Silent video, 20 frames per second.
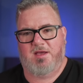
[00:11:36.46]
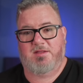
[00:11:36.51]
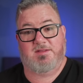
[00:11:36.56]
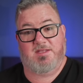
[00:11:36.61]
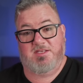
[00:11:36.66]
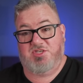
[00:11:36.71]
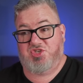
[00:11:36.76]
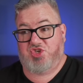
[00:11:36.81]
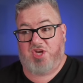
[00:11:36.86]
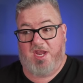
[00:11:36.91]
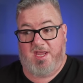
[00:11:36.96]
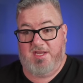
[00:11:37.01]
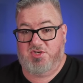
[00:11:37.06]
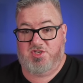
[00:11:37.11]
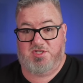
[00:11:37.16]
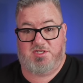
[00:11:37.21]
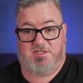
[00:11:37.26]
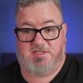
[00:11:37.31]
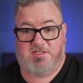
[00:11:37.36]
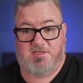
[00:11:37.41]
These
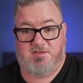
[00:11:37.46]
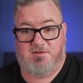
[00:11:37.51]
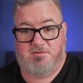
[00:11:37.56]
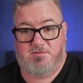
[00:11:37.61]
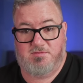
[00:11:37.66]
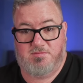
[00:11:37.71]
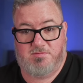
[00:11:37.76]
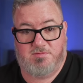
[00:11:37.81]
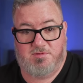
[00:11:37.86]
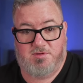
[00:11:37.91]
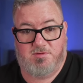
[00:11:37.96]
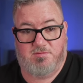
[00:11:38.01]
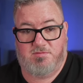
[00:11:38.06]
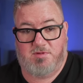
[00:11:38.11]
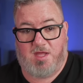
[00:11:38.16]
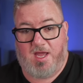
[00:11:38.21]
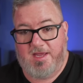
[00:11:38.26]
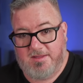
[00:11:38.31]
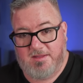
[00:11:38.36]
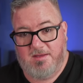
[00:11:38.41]
changes, do you
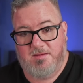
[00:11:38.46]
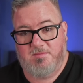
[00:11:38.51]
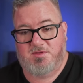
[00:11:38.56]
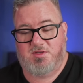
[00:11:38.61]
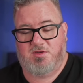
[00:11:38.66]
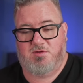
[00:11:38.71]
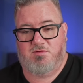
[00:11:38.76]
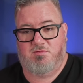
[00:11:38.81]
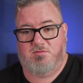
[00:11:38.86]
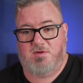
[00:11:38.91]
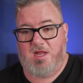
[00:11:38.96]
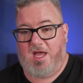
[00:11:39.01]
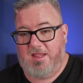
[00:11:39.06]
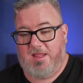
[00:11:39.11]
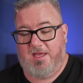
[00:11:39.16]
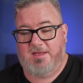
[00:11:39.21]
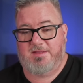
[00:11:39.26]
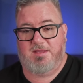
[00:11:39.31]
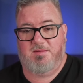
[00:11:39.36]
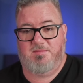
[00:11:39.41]
like them? Do you not
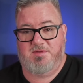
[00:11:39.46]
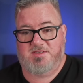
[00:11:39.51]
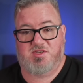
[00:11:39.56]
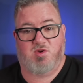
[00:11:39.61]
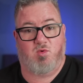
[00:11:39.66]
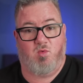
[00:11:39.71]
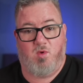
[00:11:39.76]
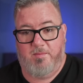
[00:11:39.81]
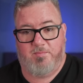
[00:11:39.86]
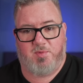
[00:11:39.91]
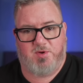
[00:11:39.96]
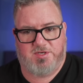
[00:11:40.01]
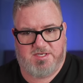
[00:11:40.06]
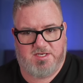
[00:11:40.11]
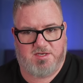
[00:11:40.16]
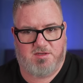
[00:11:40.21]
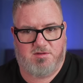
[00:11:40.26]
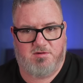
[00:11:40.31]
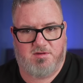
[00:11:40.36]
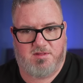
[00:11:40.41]
like them? Is there one
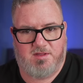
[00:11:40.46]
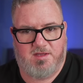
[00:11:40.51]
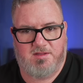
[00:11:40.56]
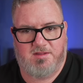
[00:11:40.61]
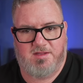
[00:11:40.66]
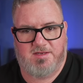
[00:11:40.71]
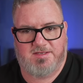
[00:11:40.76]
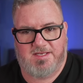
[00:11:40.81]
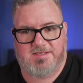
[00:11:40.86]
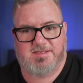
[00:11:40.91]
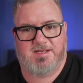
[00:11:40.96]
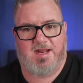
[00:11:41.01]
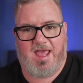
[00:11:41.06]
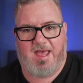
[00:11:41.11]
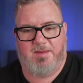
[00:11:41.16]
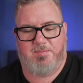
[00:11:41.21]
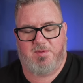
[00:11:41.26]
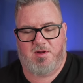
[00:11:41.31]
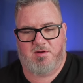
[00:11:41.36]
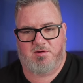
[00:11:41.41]
particular thing that doesn't
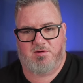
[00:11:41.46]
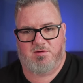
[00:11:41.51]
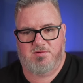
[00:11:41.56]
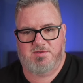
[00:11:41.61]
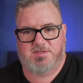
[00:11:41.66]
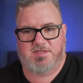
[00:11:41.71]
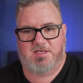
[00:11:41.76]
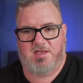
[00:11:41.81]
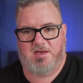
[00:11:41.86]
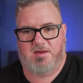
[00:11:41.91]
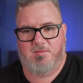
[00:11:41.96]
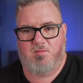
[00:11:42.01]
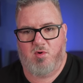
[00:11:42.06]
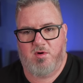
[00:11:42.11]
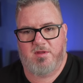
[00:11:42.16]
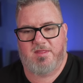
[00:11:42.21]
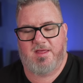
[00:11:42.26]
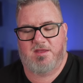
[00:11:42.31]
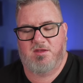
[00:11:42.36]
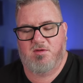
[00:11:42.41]
happen on cruising
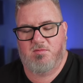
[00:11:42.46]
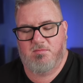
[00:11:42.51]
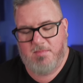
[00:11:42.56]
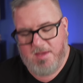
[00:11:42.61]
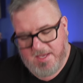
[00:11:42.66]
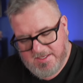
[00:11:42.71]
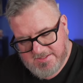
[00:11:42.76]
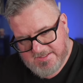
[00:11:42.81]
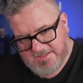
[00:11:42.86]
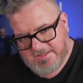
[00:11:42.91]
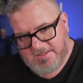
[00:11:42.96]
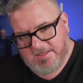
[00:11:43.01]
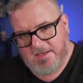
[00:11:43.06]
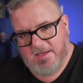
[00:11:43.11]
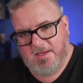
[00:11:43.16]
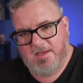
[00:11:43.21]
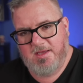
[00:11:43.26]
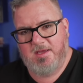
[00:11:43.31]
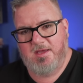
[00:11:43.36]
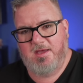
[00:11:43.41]
anymore that you miss?
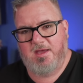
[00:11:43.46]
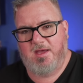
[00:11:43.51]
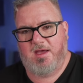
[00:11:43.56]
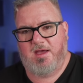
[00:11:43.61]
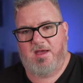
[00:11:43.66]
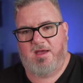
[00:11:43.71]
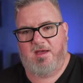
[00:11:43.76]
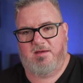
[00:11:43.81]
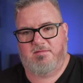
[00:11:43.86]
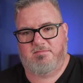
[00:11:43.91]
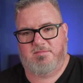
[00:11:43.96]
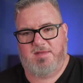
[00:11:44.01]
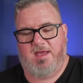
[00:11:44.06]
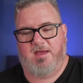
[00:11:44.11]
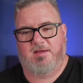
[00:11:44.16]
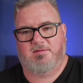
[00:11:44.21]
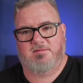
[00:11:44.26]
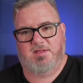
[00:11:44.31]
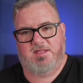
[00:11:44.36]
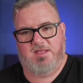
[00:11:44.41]

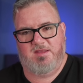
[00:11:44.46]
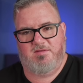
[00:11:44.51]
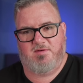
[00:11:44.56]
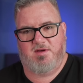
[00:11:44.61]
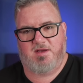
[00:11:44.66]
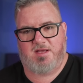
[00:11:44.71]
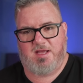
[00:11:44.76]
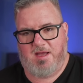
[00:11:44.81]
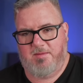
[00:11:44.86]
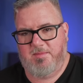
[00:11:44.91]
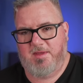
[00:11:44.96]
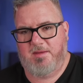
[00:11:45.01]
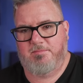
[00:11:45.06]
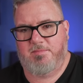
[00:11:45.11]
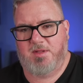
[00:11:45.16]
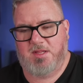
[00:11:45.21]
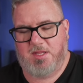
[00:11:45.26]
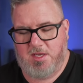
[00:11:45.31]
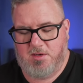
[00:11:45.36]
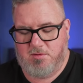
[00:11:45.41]
Leave a comment
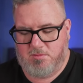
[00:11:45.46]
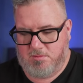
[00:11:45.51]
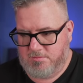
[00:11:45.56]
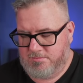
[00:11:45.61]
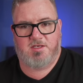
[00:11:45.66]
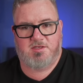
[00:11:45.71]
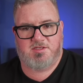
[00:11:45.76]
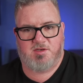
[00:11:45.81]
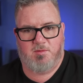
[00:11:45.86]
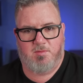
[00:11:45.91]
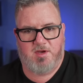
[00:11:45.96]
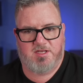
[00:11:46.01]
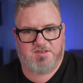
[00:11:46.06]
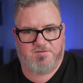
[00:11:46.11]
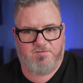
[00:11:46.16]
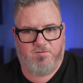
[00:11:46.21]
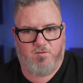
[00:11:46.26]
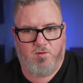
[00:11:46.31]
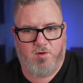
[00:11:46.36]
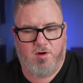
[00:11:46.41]
below. Thank you so
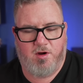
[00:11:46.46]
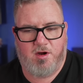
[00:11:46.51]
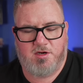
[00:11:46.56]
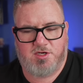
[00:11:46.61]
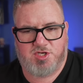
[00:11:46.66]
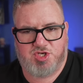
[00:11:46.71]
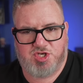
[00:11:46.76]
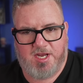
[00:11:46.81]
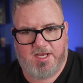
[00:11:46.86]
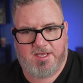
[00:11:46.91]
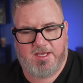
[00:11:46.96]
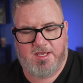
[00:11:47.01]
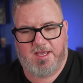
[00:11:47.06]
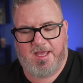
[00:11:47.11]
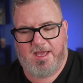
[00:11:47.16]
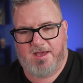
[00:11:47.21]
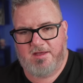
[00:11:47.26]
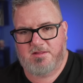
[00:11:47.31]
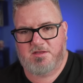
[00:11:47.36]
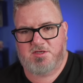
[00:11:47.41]
much for
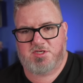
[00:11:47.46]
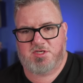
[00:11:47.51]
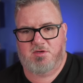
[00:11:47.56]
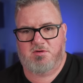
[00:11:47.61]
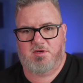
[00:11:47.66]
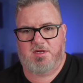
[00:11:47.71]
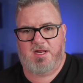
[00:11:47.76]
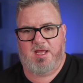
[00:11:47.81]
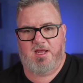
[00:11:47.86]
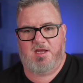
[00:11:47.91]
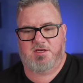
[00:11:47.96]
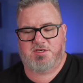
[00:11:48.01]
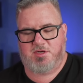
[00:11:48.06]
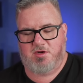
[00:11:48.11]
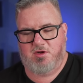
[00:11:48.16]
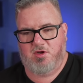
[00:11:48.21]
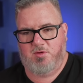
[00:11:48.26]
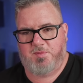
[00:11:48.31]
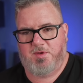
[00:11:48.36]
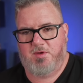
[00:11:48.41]
checking out the show today. I
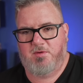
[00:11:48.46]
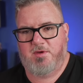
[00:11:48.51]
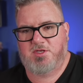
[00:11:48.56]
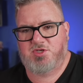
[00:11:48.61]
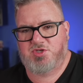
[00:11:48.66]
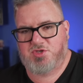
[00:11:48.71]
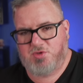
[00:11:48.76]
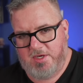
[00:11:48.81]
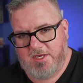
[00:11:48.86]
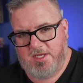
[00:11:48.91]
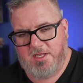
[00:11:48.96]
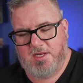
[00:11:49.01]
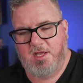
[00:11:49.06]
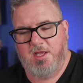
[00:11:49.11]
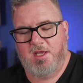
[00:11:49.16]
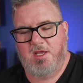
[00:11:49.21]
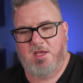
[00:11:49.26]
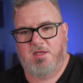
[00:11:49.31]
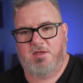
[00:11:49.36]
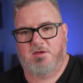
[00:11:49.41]
sure hope you enjoyed it.
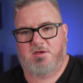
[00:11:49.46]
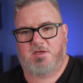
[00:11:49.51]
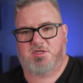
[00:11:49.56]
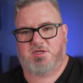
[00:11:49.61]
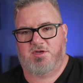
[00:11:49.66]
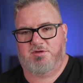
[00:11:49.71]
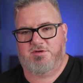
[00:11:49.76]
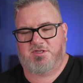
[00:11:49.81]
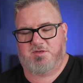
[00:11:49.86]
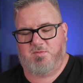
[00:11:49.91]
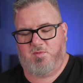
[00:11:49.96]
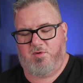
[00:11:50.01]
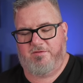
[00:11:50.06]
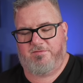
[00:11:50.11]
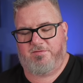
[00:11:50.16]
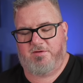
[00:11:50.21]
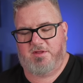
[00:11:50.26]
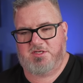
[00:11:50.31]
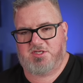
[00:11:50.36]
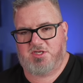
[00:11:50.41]
You can share your
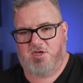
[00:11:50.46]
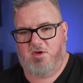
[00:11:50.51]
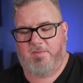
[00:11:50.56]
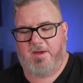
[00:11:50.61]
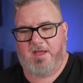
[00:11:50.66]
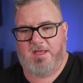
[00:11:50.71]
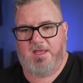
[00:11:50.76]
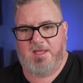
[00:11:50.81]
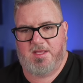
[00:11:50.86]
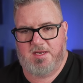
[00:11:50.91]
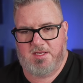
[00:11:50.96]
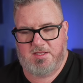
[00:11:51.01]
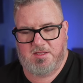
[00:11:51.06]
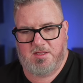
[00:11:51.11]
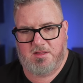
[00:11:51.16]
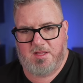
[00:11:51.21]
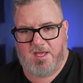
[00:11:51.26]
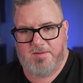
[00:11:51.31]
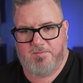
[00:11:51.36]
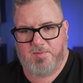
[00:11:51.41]
support for the show by hitting
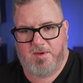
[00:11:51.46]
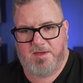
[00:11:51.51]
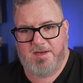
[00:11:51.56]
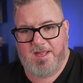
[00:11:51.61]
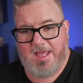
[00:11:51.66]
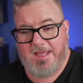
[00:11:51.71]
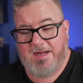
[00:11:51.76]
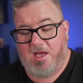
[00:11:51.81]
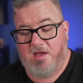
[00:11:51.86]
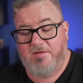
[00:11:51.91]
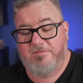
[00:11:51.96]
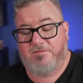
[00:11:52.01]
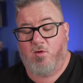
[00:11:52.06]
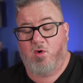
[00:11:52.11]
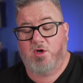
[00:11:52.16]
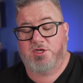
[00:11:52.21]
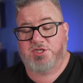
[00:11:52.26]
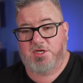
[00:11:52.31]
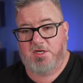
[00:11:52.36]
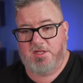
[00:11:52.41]
the like button. And
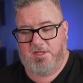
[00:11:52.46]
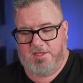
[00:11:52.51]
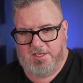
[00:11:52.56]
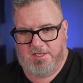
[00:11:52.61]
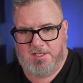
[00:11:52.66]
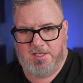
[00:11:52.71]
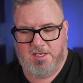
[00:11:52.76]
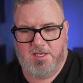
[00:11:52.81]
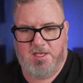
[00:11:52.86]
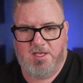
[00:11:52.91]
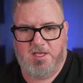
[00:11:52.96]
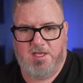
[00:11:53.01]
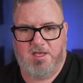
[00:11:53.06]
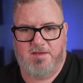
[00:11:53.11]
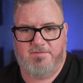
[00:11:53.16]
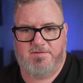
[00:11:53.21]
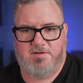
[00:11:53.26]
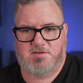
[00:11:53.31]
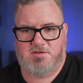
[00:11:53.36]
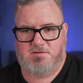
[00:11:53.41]
unfortunately,
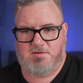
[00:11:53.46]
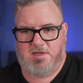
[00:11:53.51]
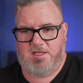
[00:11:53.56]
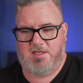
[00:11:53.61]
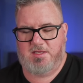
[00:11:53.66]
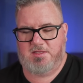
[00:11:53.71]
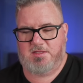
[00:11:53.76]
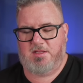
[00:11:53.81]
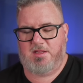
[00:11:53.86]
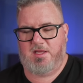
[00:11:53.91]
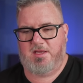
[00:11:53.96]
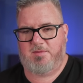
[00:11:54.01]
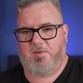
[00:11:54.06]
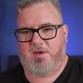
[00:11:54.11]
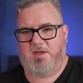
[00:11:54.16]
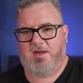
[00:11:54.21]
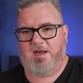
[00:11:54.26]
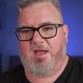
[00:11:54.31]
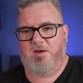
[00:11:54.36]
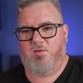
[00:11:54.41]
if you do not hit the like
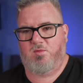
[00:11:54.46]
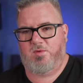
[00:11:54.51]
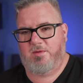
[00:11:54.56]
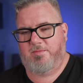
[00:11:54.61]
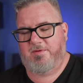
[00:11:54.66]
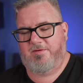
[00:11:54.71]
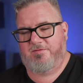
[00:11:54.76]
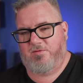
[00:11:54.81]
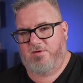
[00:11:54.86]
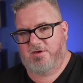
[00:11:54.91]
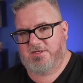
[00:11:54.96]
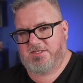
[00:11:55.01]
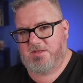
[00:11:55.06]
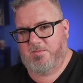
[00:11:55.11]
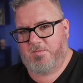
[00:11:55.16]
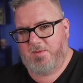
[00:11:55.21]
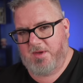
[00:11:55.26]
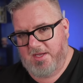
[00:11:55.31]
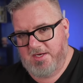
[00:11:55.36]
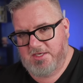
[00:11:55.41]
button, I will be forced
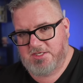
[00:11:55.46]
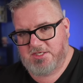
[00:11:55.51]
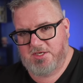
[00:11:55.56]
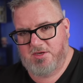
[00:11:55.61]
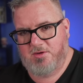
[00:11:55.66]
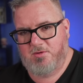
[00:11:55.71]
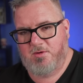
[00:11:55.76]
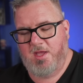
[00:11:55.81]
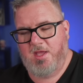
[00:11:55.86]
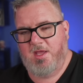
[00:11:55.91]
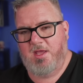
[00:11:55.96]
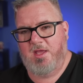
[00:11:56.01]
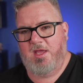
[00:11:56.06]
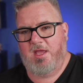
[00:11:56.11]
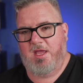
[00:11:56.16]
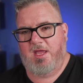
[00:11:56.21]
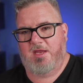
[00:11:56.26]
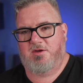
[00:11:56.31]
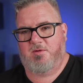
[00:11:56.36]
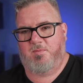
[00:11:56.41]
to punish you.
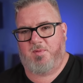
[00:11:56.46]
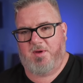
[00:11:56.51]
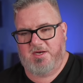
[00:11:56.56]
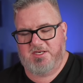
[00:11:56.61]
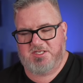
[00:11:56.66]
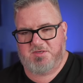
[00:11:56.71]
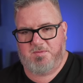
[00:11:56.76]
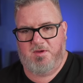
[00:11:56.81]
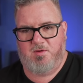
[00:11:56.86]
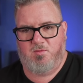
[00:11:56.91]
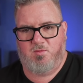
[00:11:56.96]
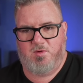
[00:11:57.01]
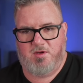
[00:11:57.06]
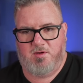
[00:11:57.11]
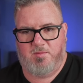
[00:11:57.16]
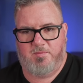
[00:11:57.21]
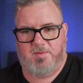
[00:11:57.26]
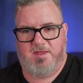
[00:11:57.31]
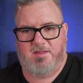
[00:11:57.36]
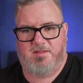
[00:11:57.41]
And your punishment
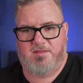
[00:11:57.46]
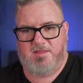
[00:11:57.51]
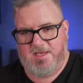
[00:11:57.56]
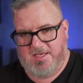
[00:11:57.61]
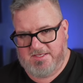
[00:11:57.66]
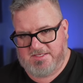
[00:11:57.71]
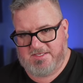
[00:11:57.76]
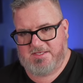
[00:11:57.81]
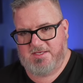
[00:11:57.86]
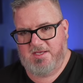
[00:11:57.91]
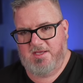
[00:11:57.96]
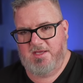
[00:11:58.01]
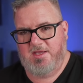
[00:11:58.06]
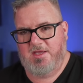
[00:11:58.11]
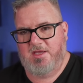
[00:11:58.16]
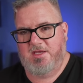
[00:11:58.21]
will be this.